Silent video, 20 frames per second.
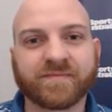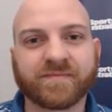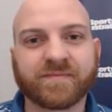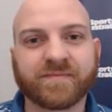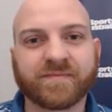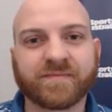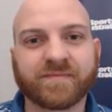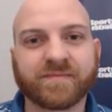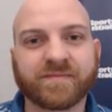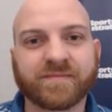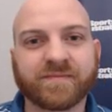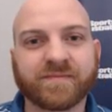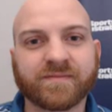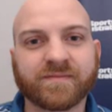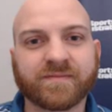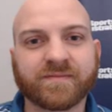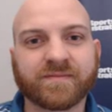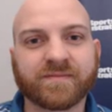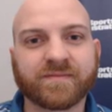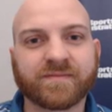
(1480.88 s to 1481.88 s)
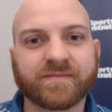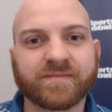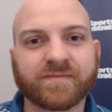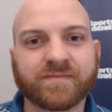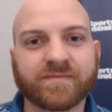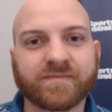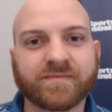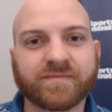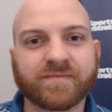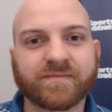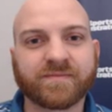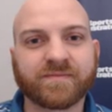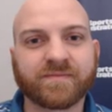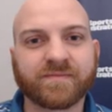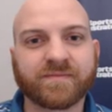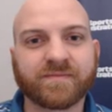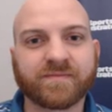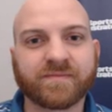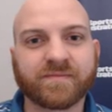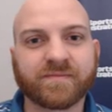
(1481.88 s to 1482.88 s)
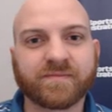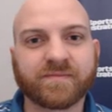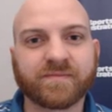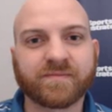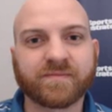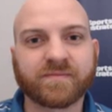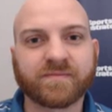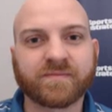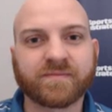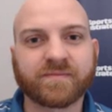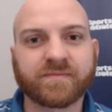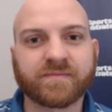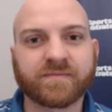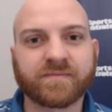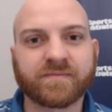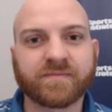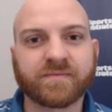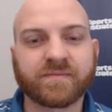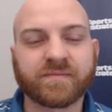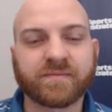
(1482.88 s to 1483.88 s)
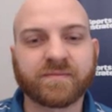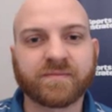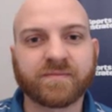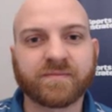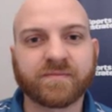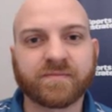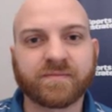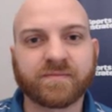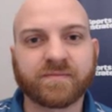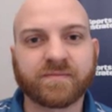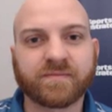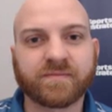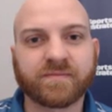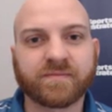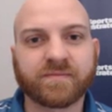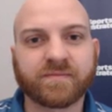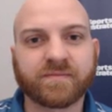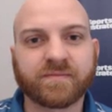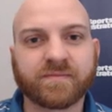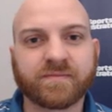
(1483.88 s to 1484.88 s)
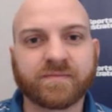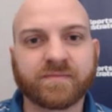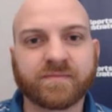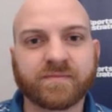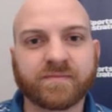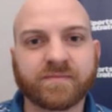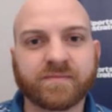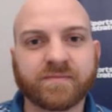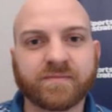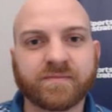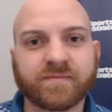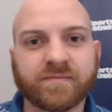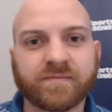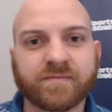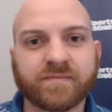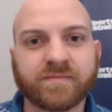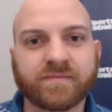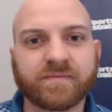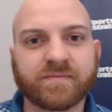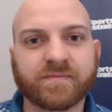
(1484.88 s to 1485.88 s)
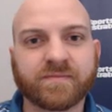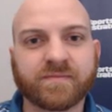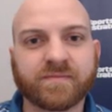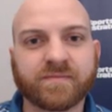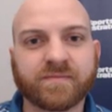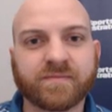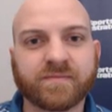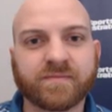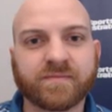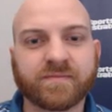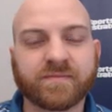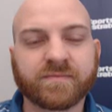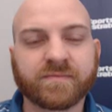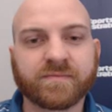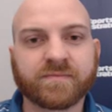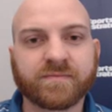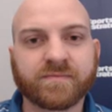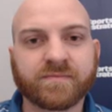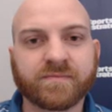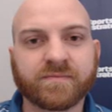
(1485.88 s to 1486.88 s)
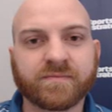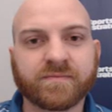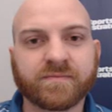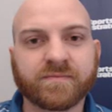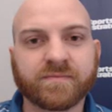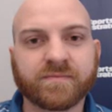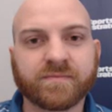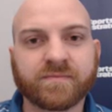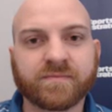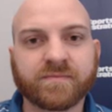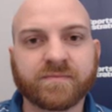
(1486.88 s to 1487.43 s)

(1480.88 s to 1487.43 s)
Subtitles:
(silent)